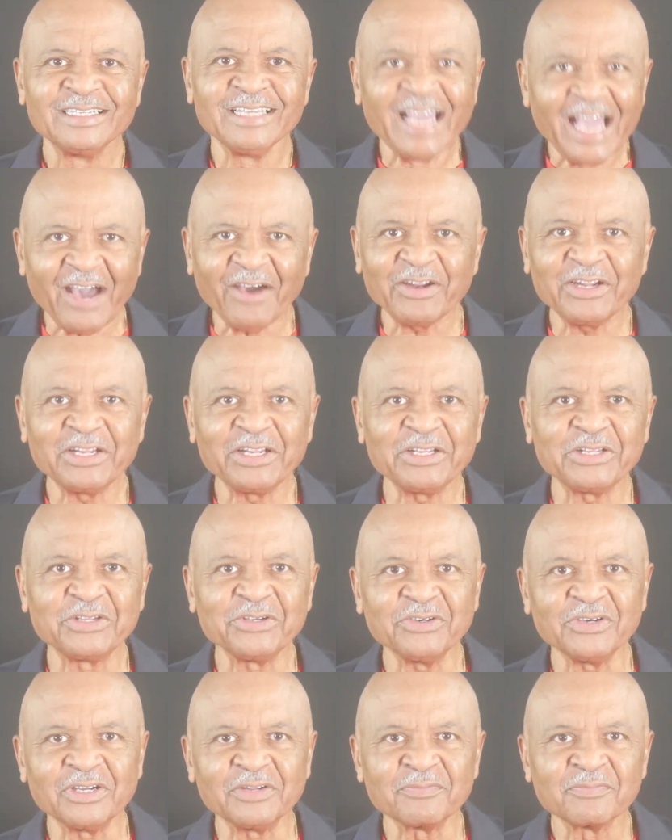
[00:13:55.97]
How did he
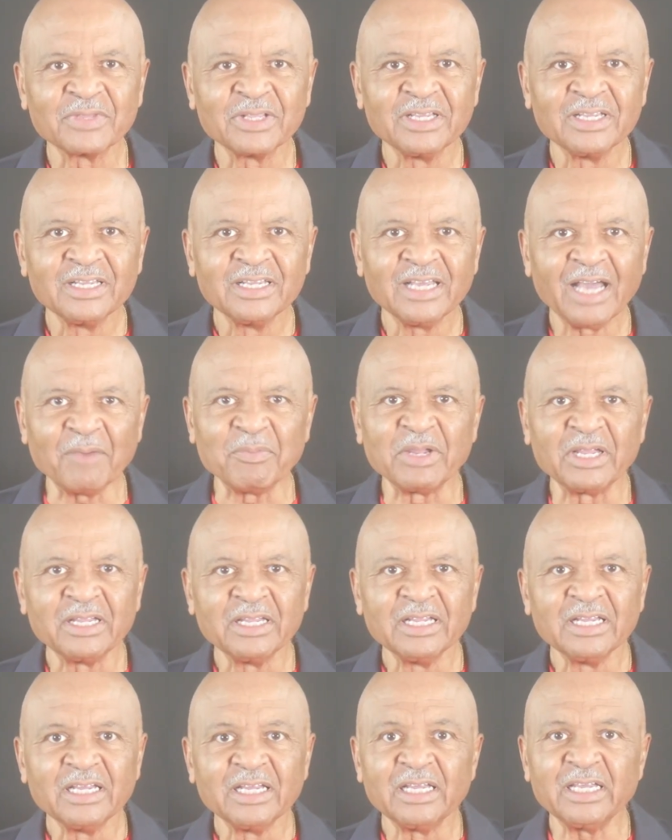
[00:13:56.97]
do it? I
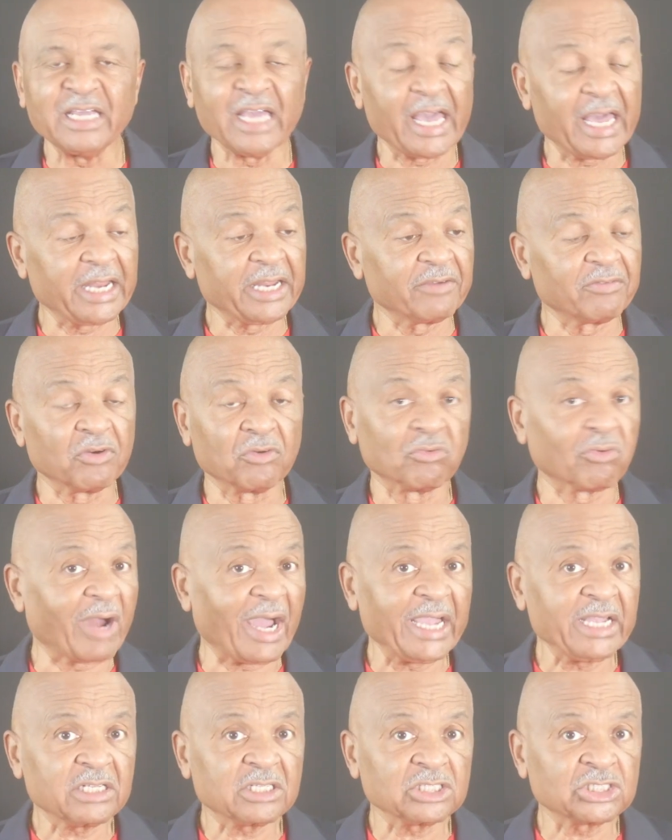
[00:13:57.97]
mean, he had every
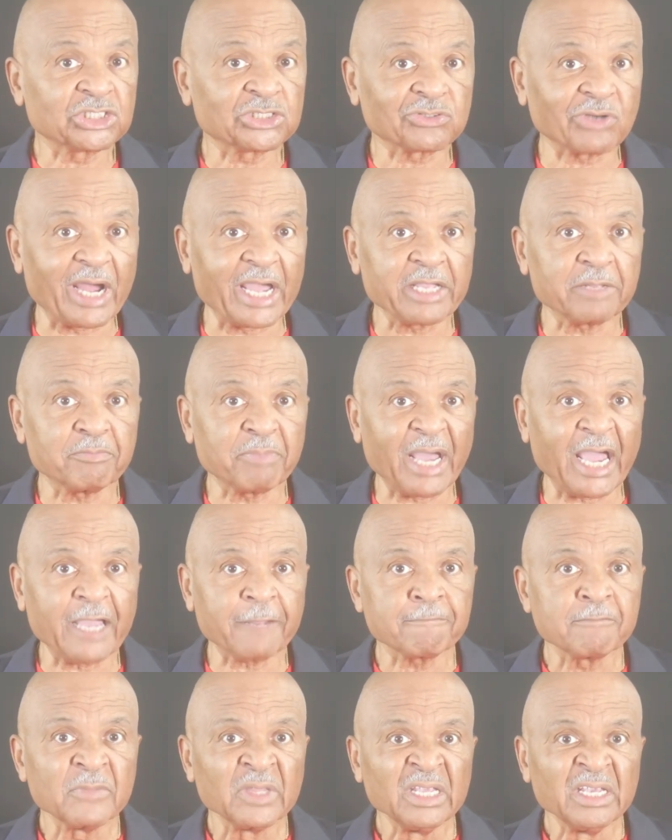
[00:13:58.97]
right to strike
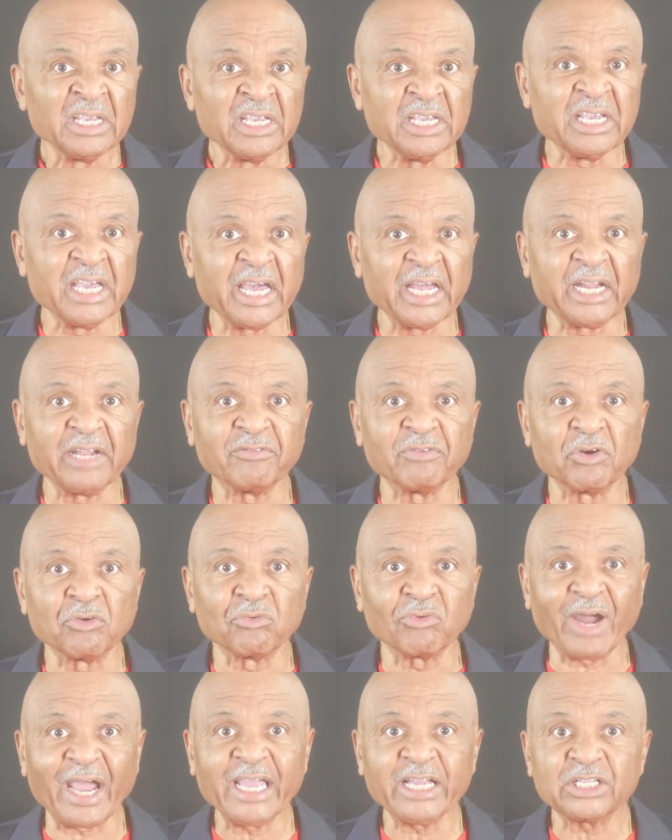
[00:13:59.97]
back. He had every
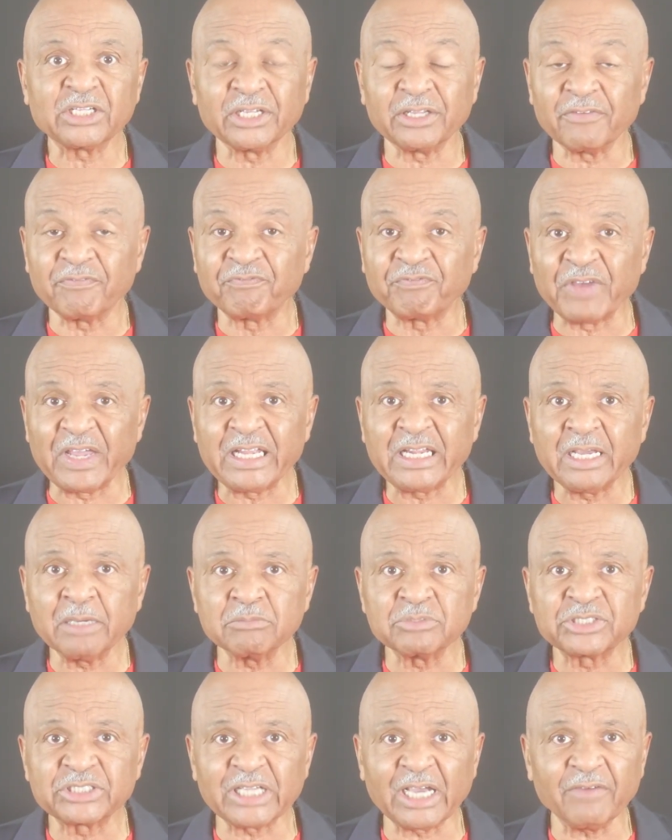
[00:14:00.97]
right to defend
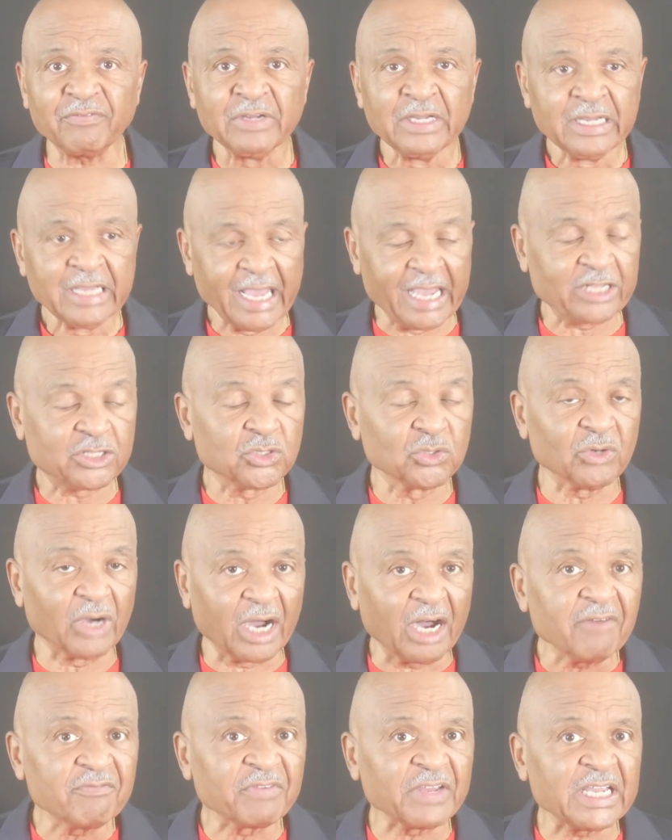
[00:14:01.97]
himself and to
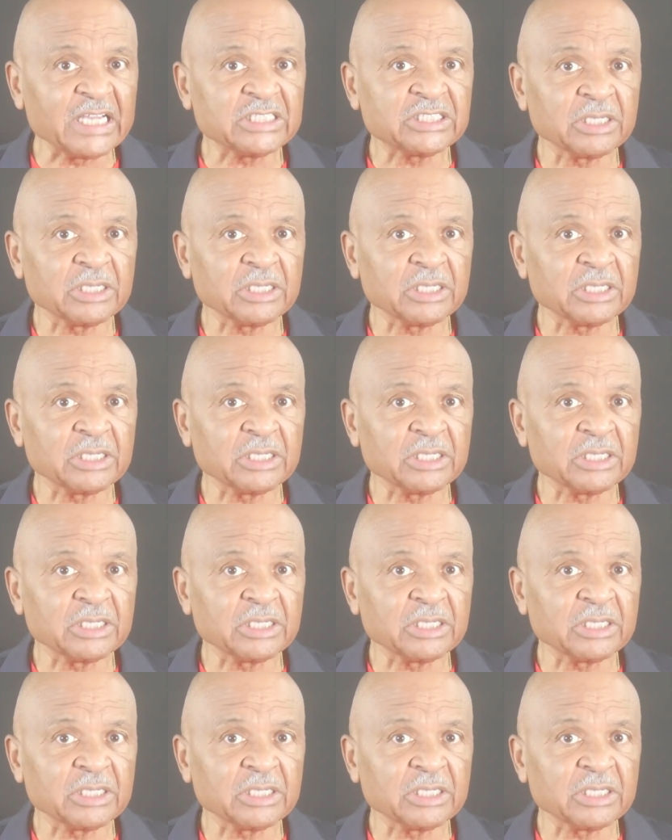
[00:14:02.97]
avenge